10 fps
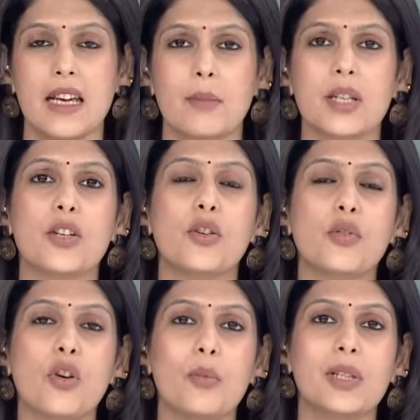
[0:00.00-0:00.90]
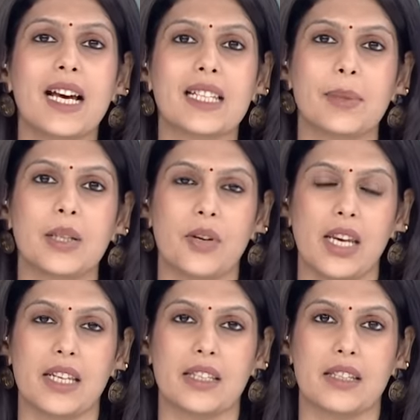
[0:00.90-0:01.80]
But a new normal has been
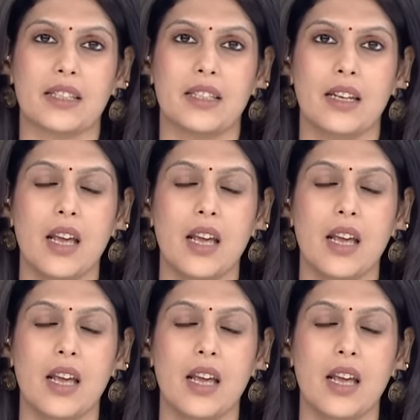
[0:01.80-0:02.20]
created.